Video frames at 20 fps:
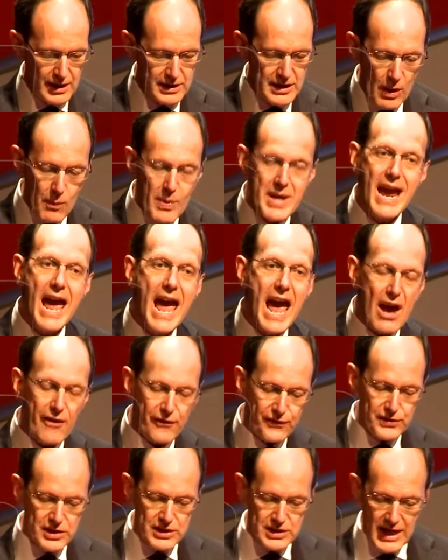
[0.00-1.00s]
Yet we
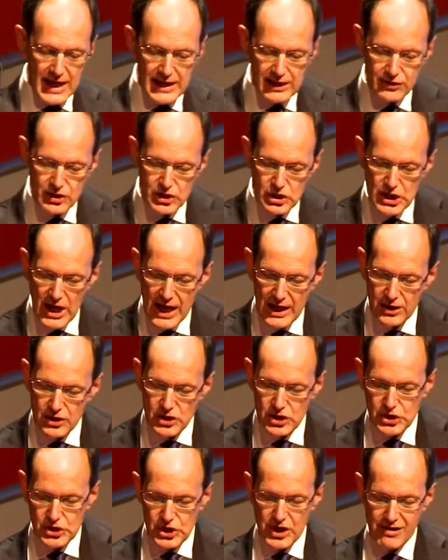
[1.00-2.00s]
have to take the
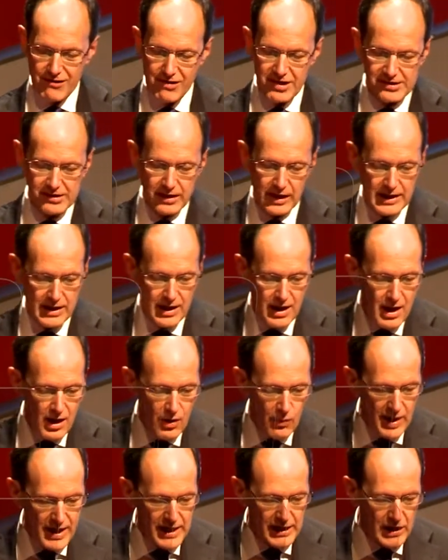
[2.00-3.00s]
challenge seriously
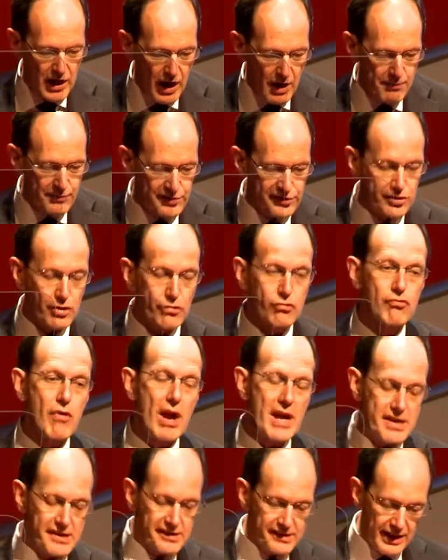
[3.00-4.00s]
when it comes to
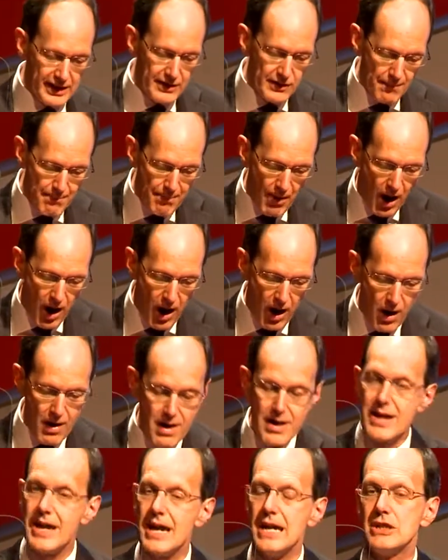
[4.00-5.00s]
raising the
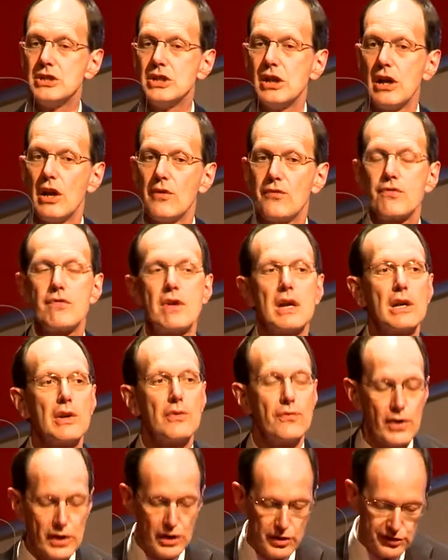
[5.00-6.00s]
bar in delivering
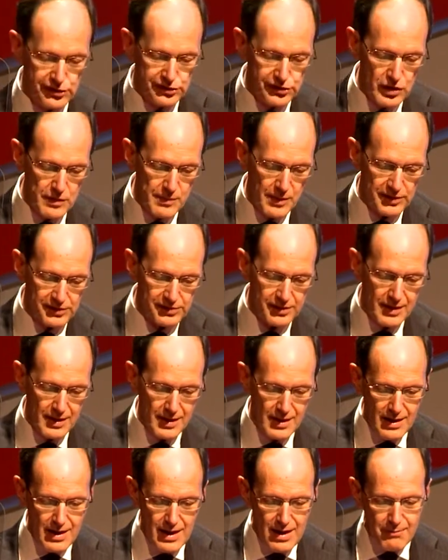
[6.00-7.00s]
for consumers.
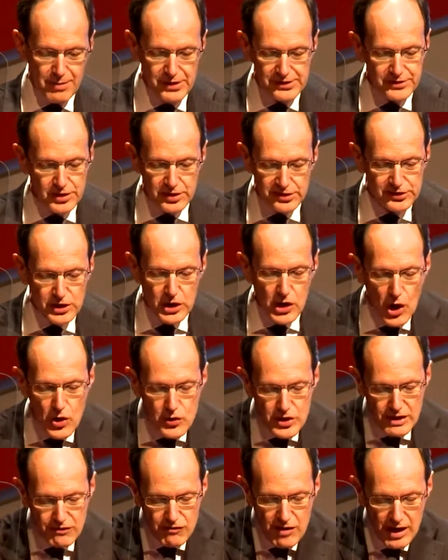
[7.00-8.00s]
Business can
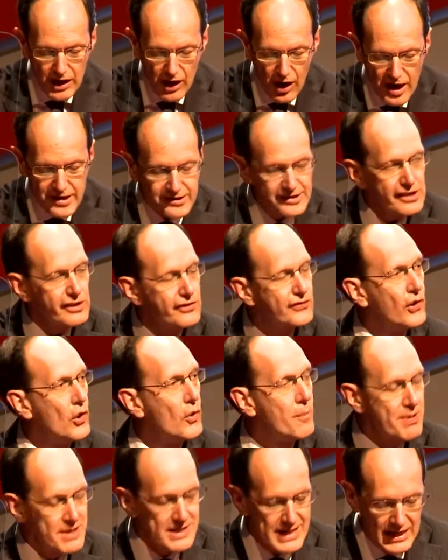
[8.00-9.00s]
only realise its
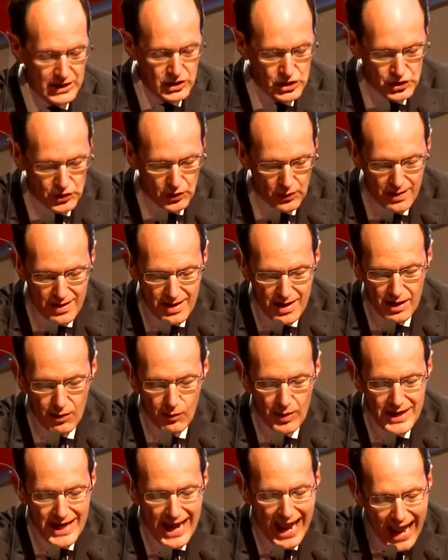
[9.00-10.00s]
full potential
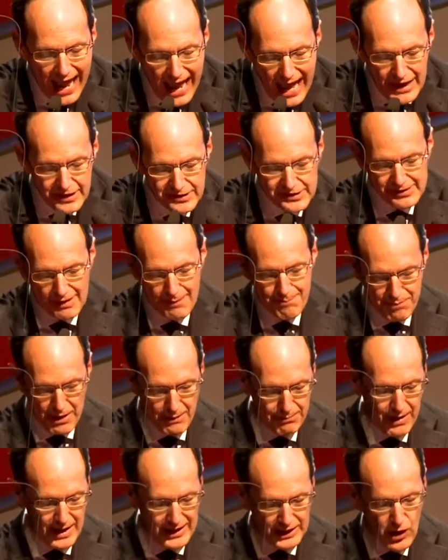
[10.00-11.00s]
when it has
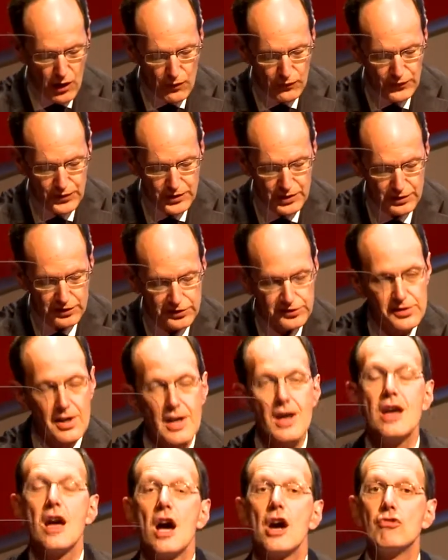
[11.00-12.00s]
public confidence,
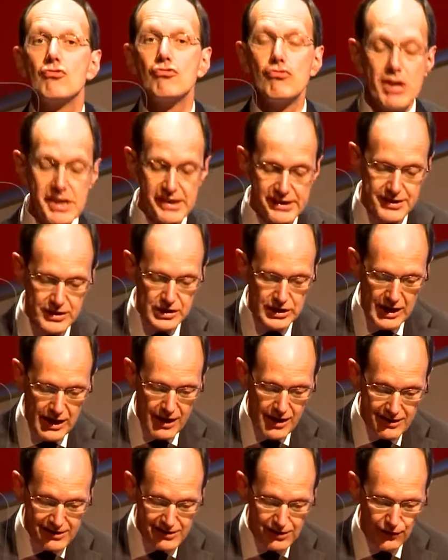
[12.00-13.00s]
and recent
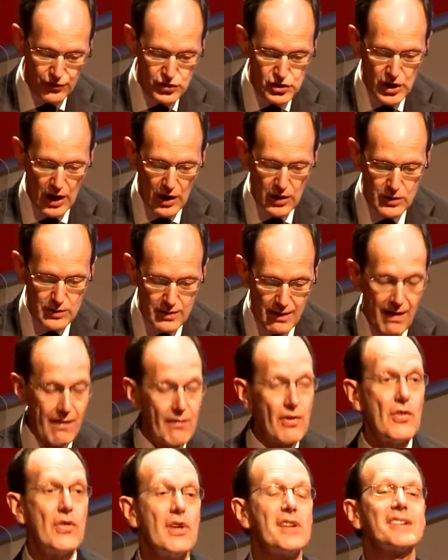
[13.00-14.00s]
years have shown
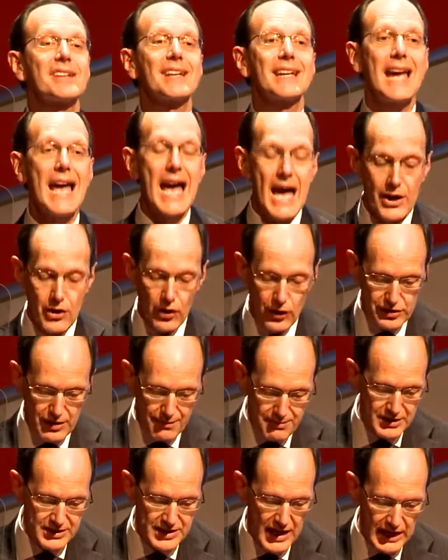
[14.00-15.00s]
that this
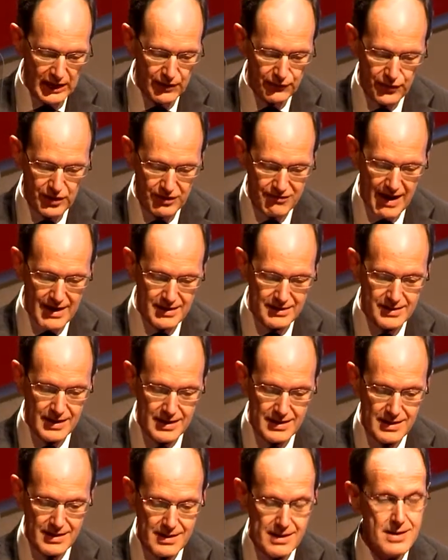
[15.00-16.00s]
cannot be taken for
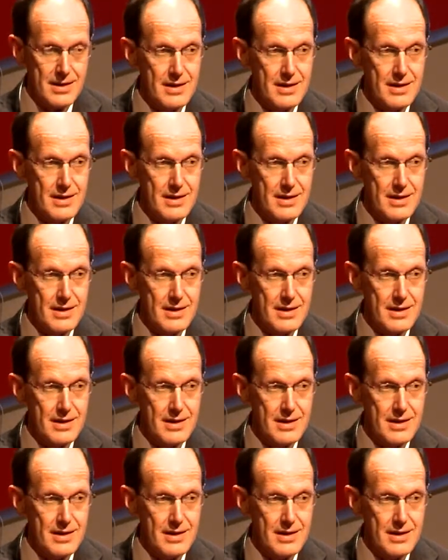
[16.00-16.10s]
granted.